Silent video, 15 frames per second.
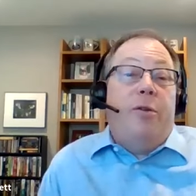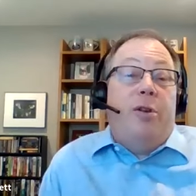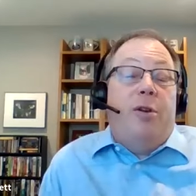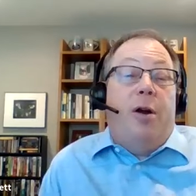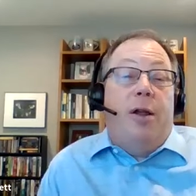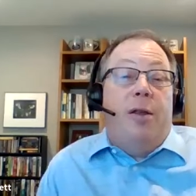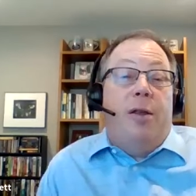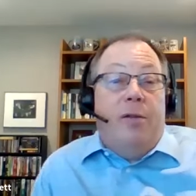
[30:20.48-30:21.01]
with
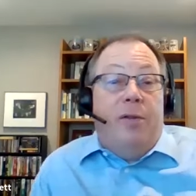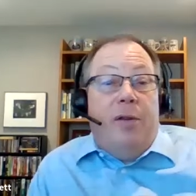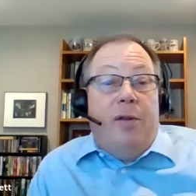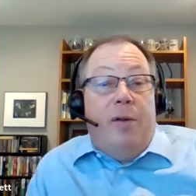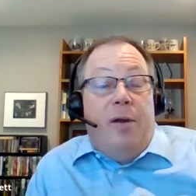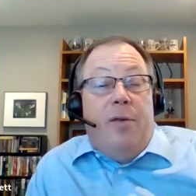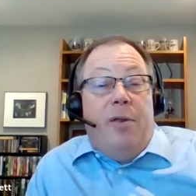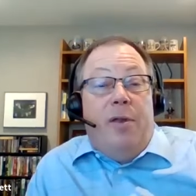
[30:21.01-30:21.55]
you on the,
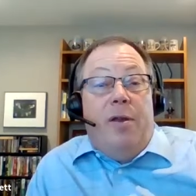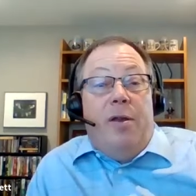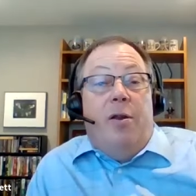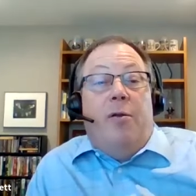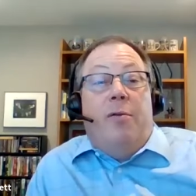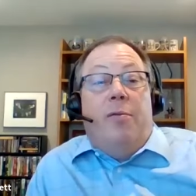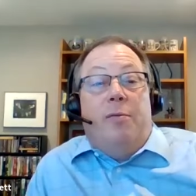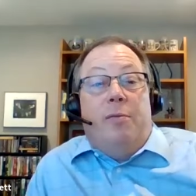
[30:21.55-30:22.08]
the you
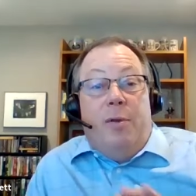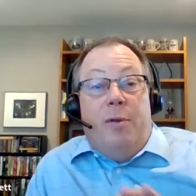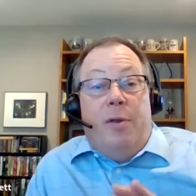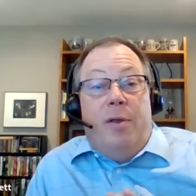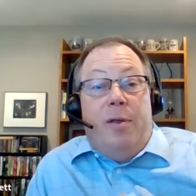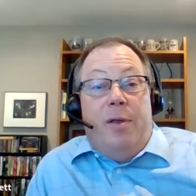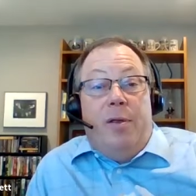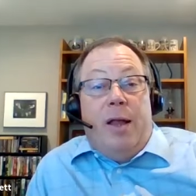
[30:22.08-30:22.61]
know,
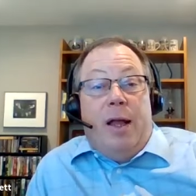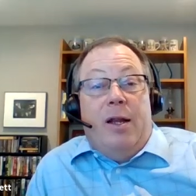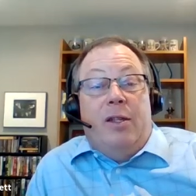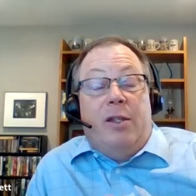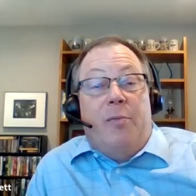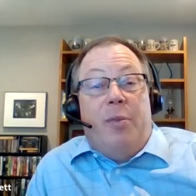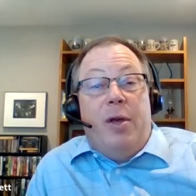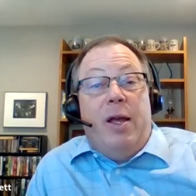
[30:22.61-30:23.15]
that
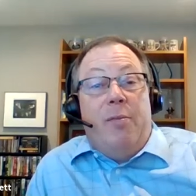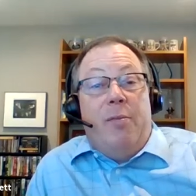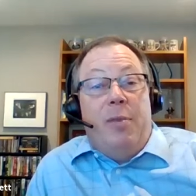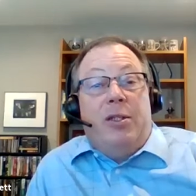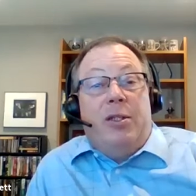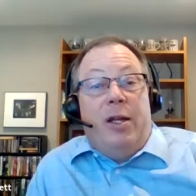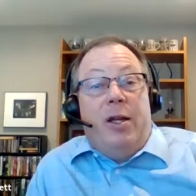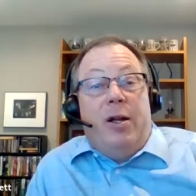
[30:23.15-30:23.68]
is a big
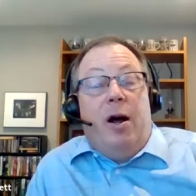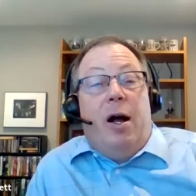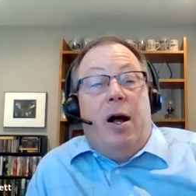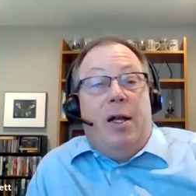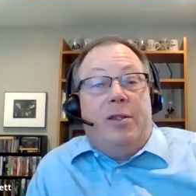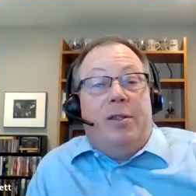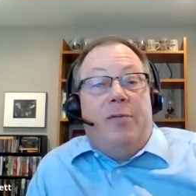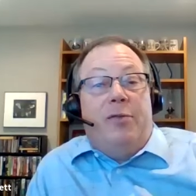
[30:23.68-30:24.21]
missing
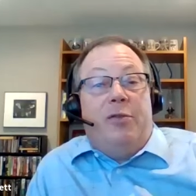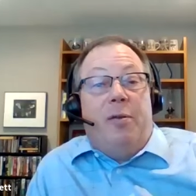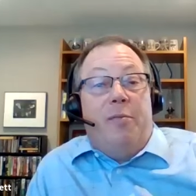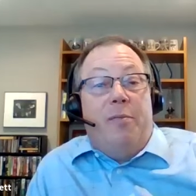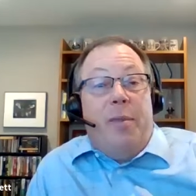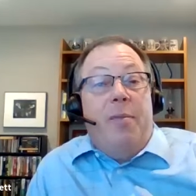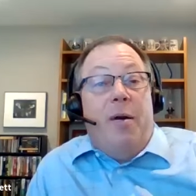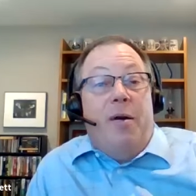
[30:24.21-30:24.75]
cost of sort
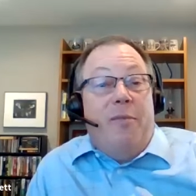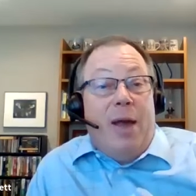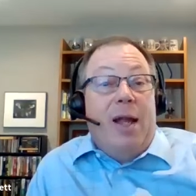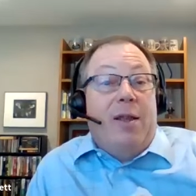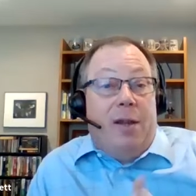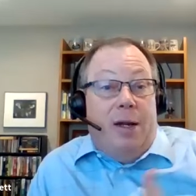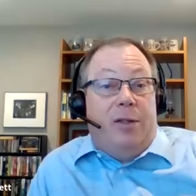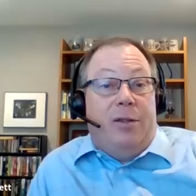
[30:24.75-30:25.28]
of, of
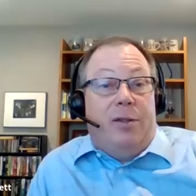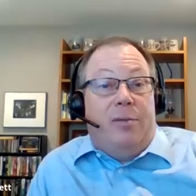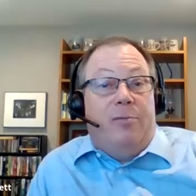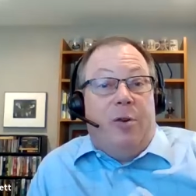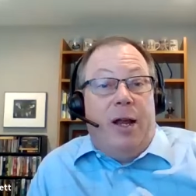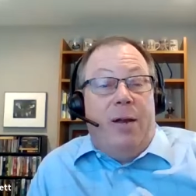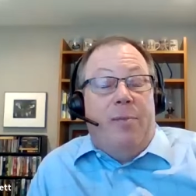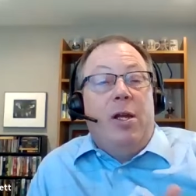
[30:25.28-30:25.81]
maintenance,
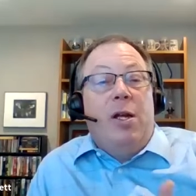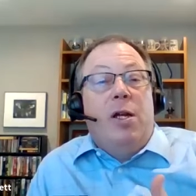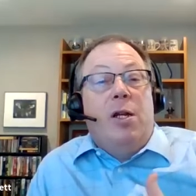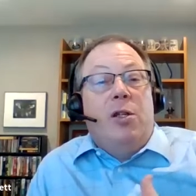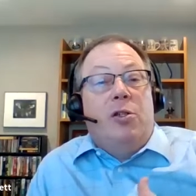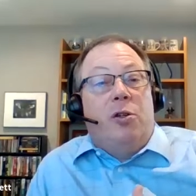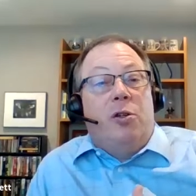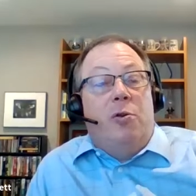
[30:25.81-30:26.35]
right?
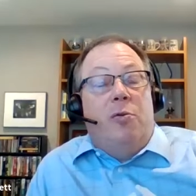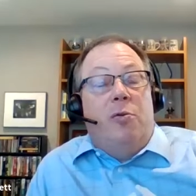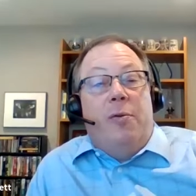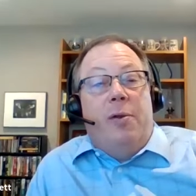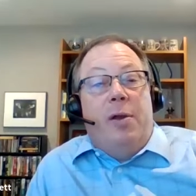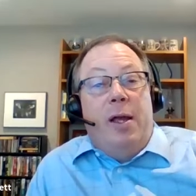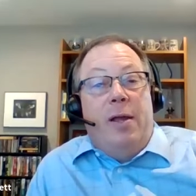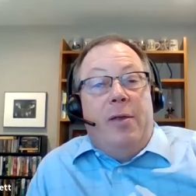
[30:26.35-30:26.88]
So,
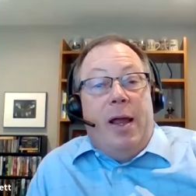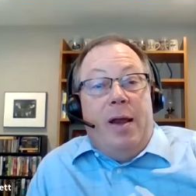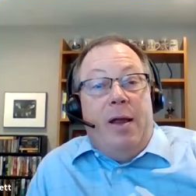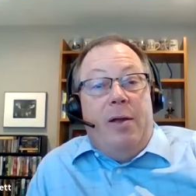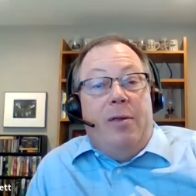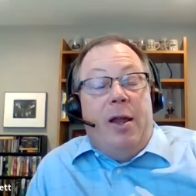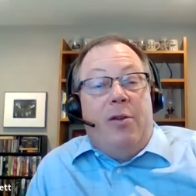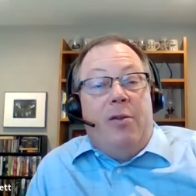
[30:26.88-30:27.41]
in they,
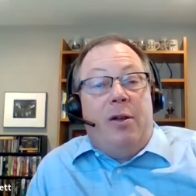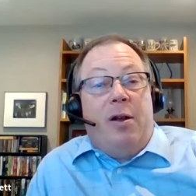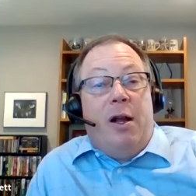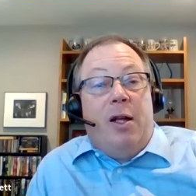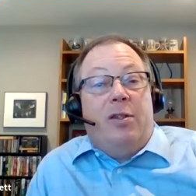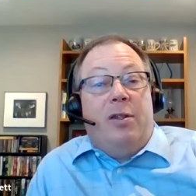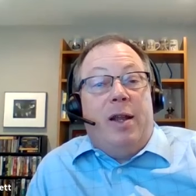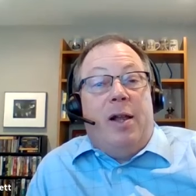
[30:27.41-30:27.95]
and they do the
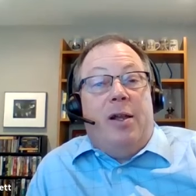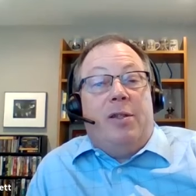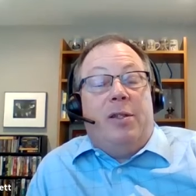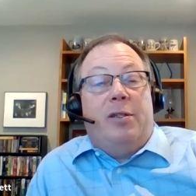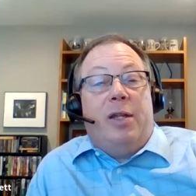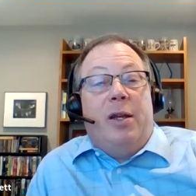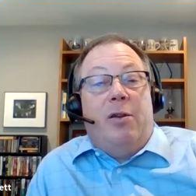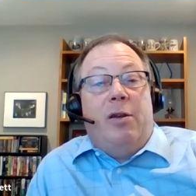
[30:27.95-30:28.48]
cost
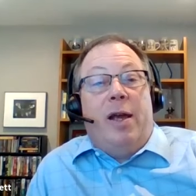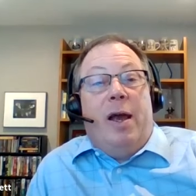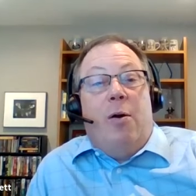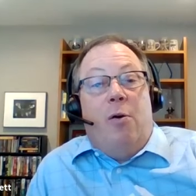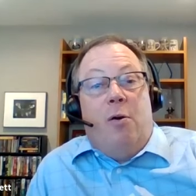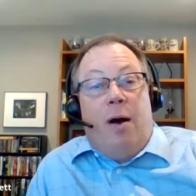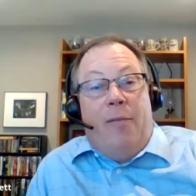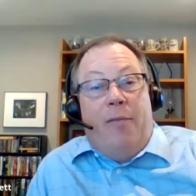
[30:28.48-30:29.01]
analysis, they look
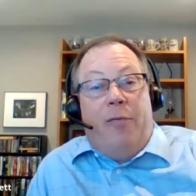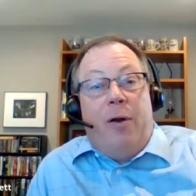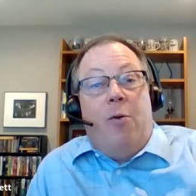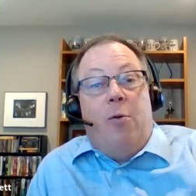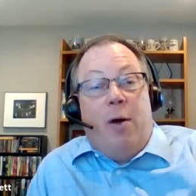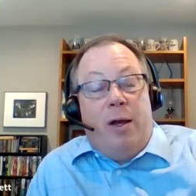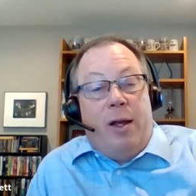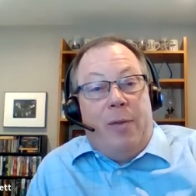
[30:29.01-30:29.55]
at
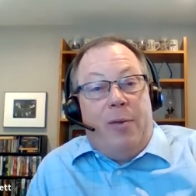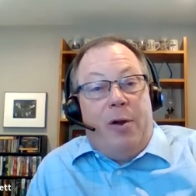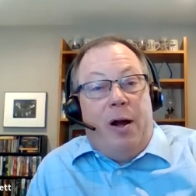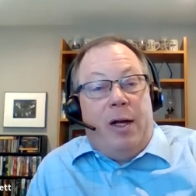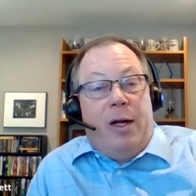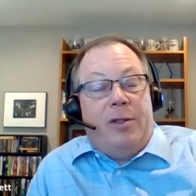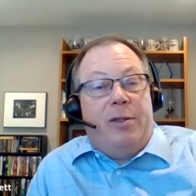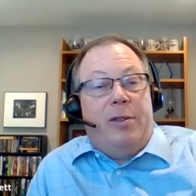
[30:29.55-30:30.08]
upfront one time
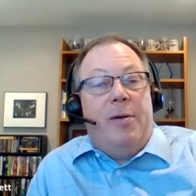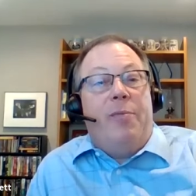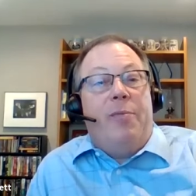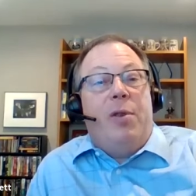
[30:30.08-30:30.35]
costs,